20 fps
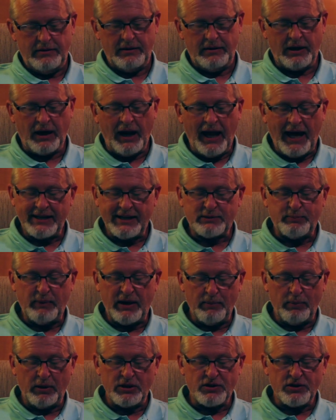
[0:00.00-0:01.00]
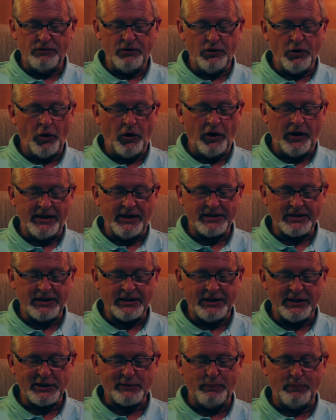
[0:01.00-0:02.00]
The class made a bunch of noise
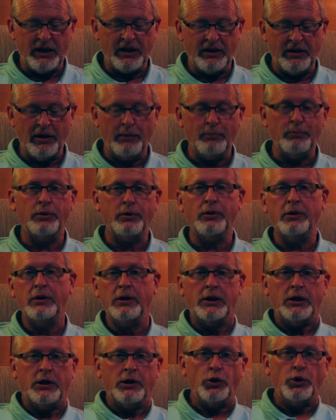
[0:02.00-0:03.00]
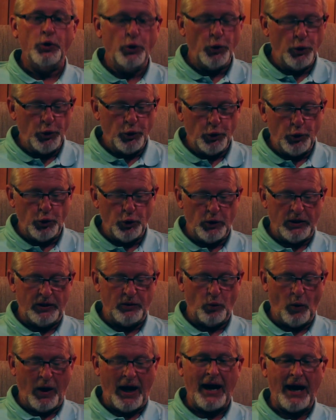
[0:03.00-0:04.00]
at this big number, ooh
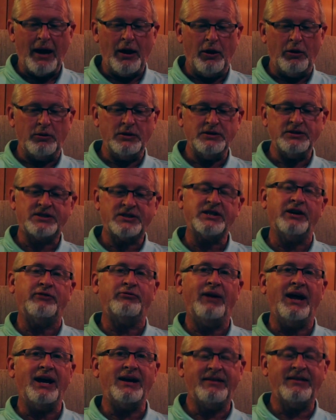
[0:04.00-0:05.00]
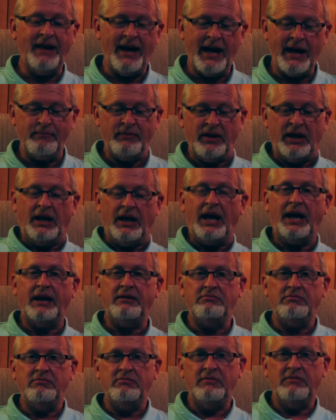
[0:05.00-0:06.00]
and wow and stuff like that,
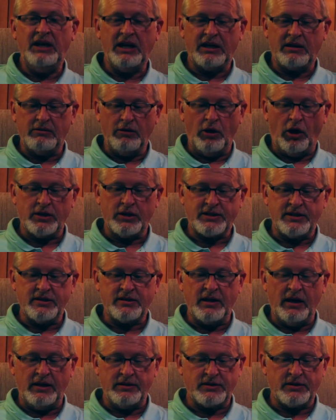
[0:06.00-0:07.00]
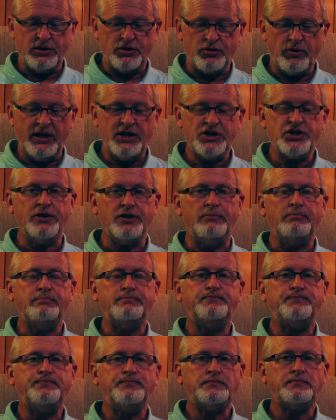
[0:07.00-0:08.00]
and Nick lost his concentration.
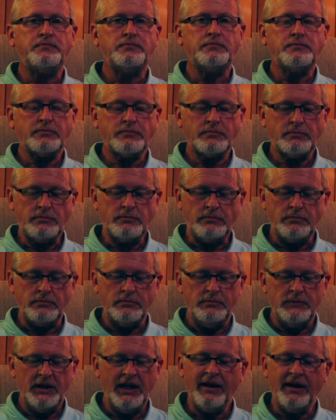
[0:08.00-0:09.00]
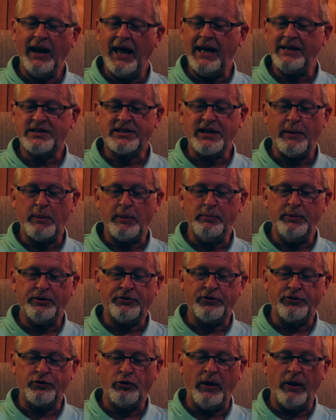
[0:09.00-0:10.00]
He glanced up at
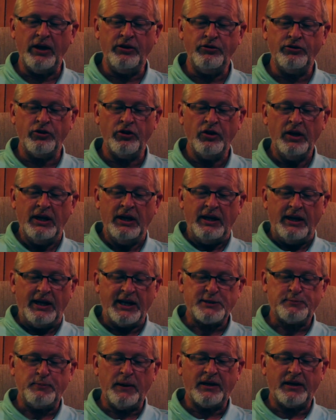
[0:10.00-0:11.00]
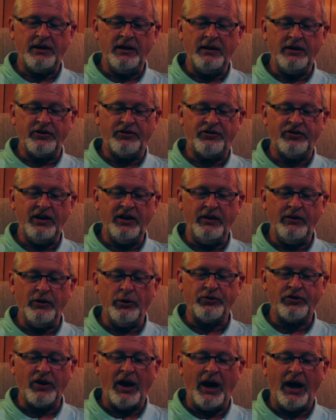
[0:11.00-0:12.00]
Mrs. Granger, expecting to see
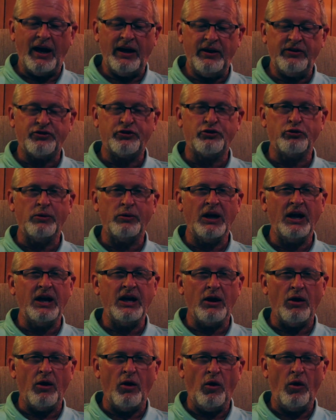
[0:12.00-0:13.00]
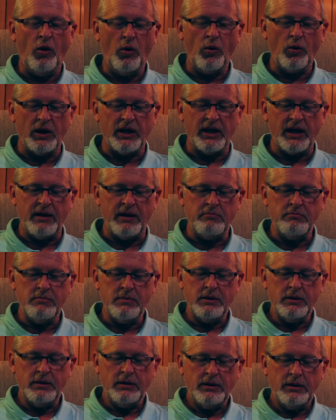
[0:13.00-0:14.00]
those eyes drilling a hole in him,
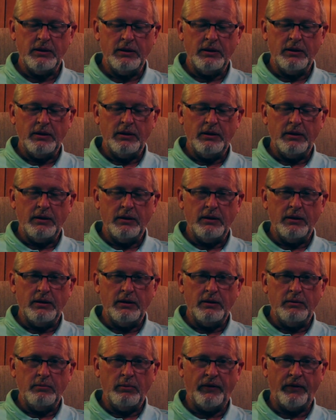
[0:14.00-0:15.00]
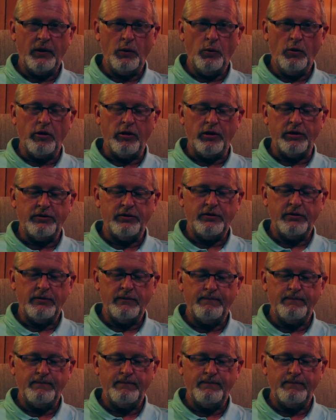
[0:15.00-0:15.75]
but they weren't.